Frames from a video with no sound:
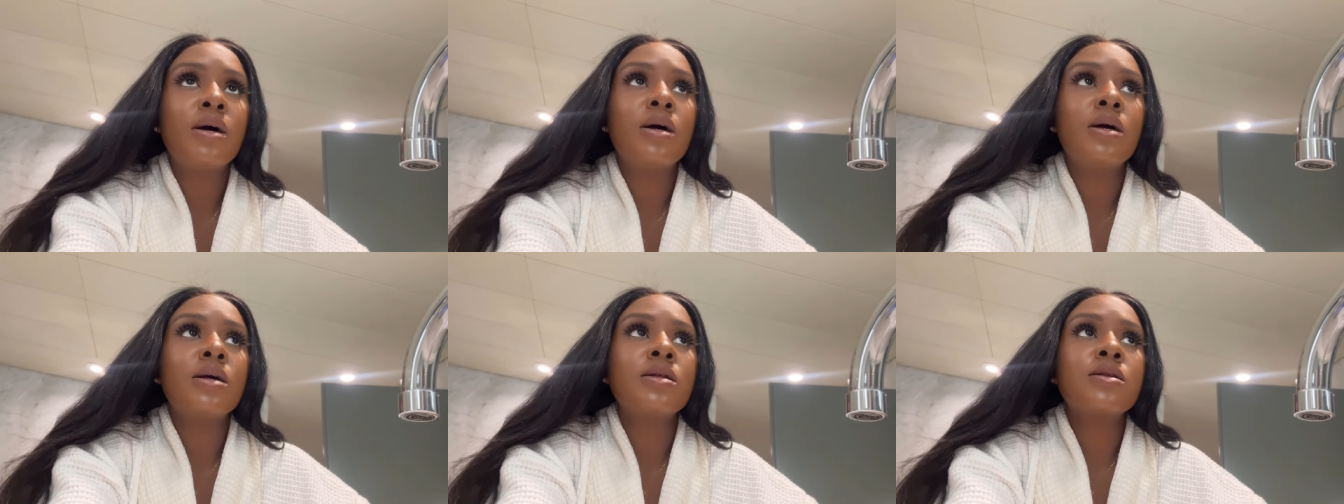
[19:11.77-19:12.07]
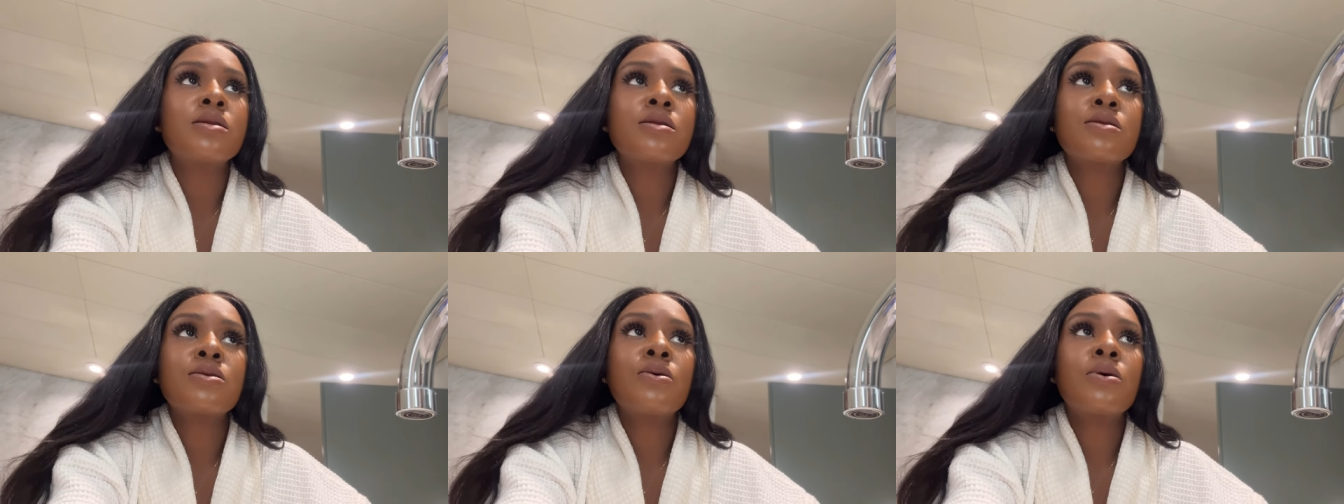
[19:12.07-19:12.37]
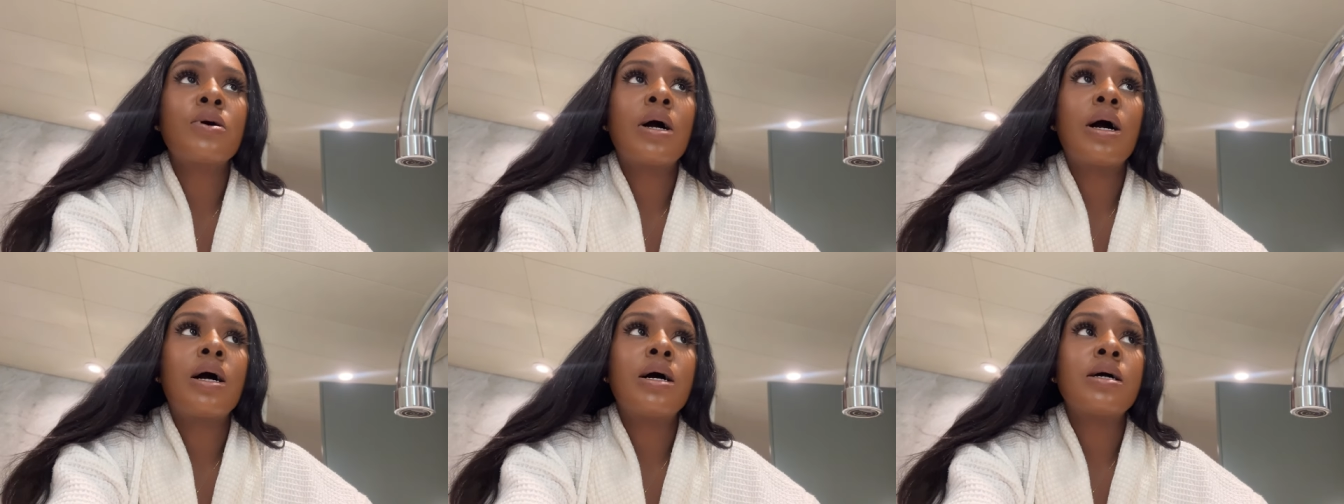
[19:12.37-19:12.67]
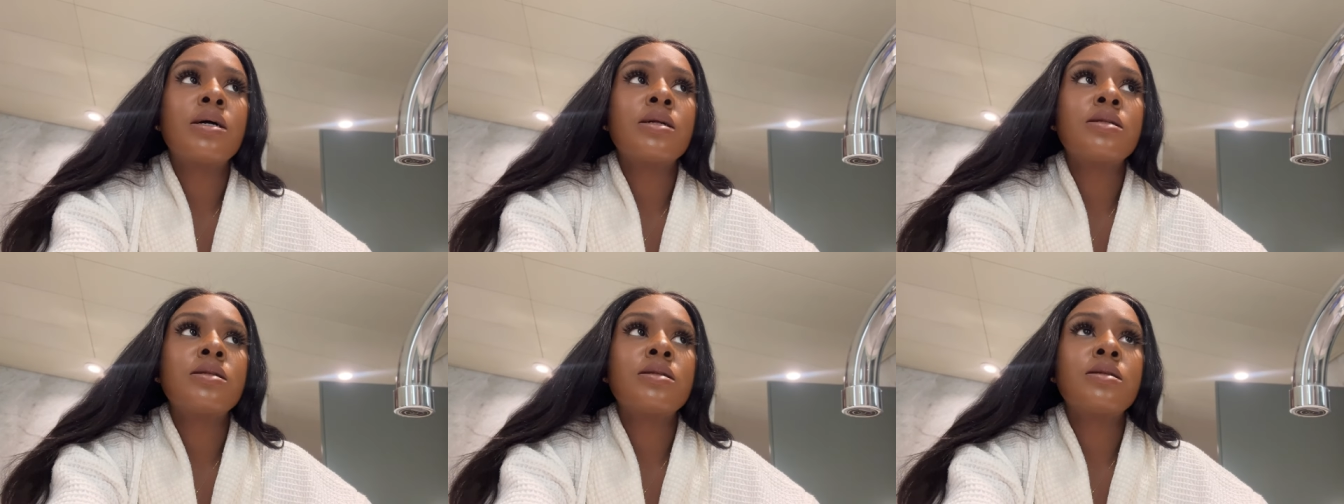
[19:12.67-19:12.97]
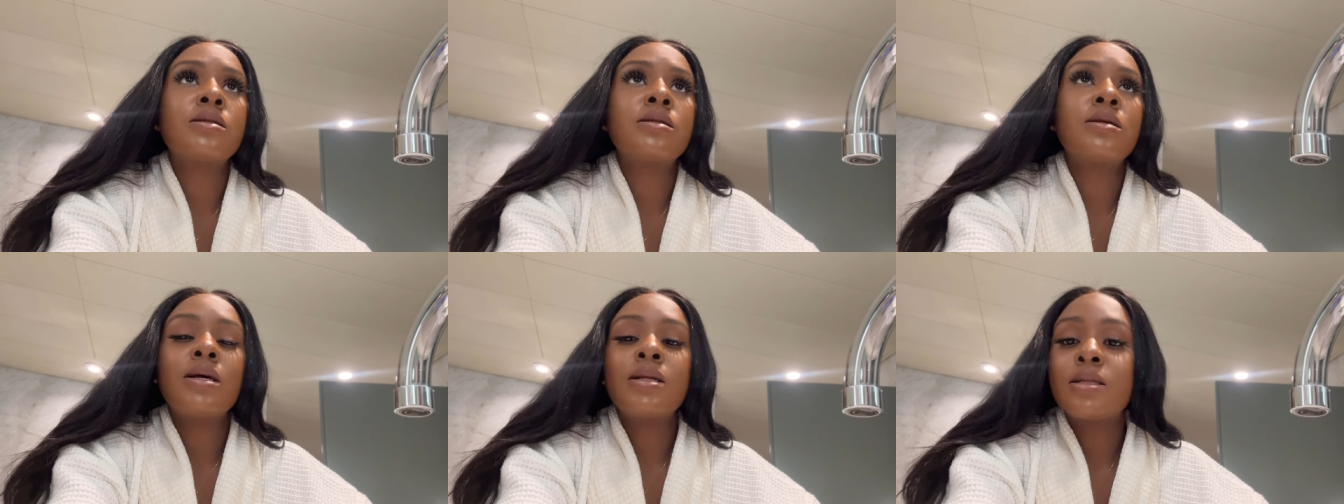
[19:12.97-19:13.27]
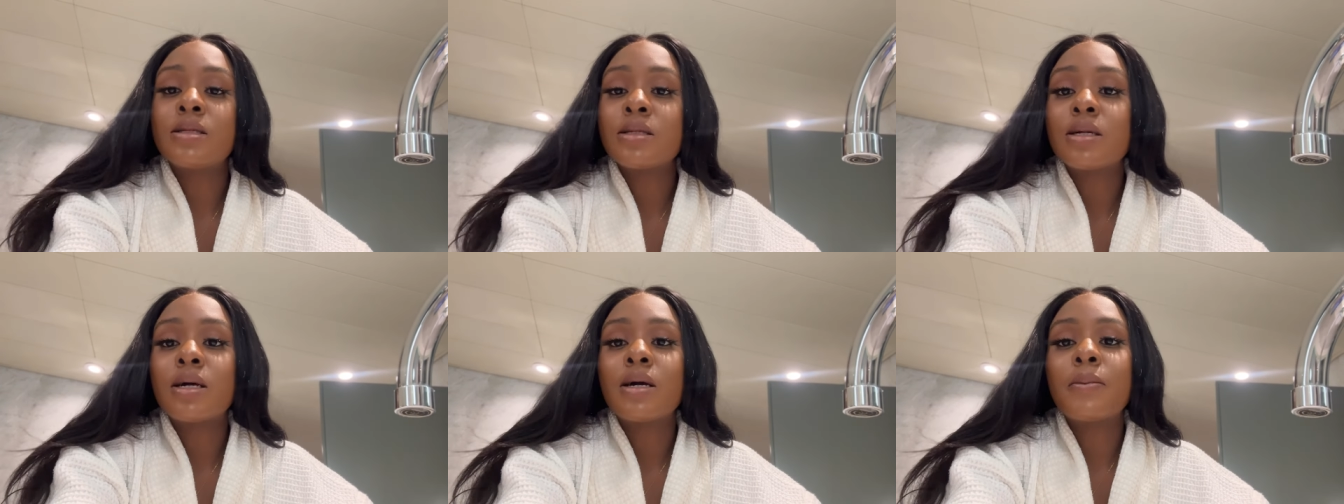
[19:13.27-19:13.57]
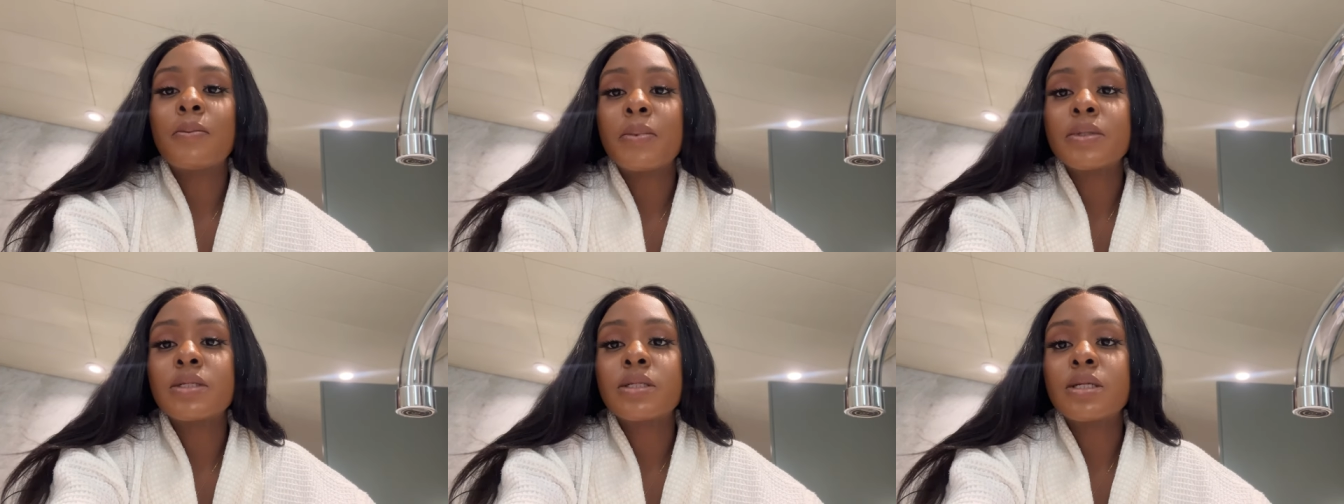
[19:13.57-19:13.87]
It's stuck at
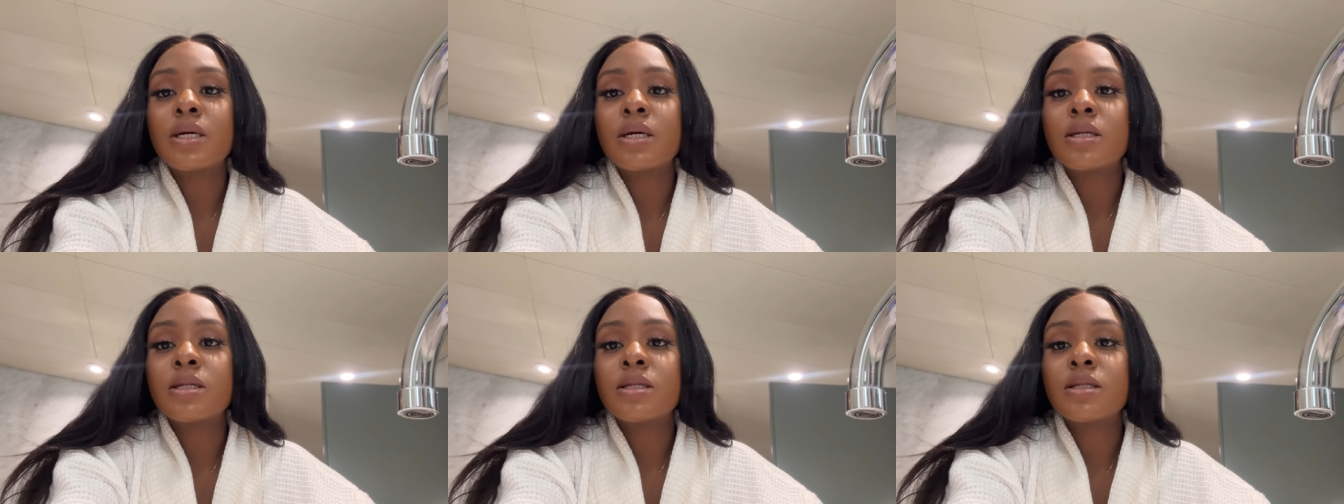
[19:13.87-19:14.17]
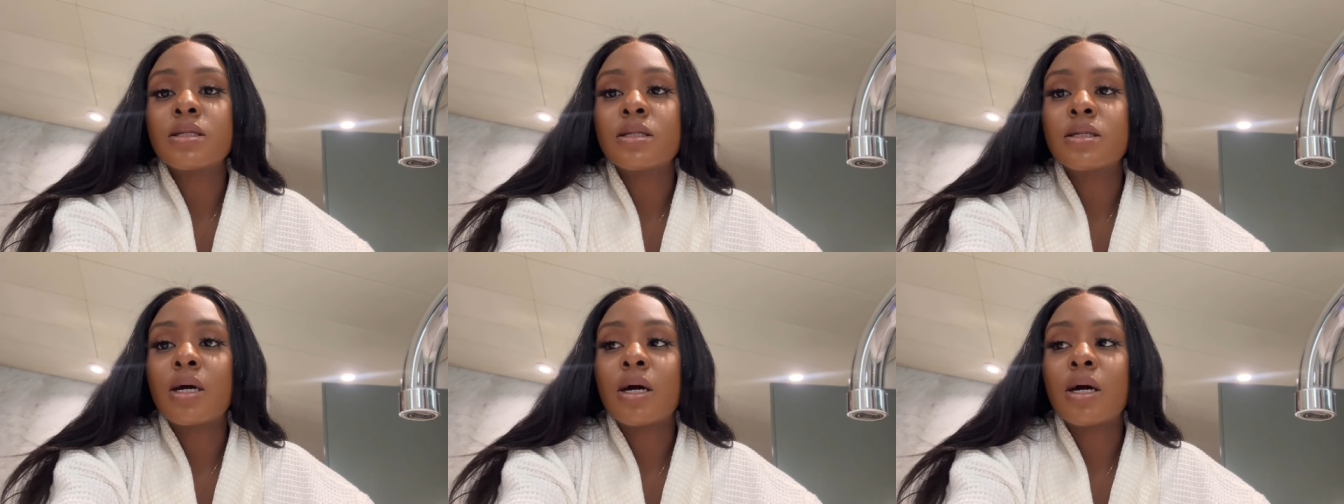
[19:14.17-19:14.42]
89%,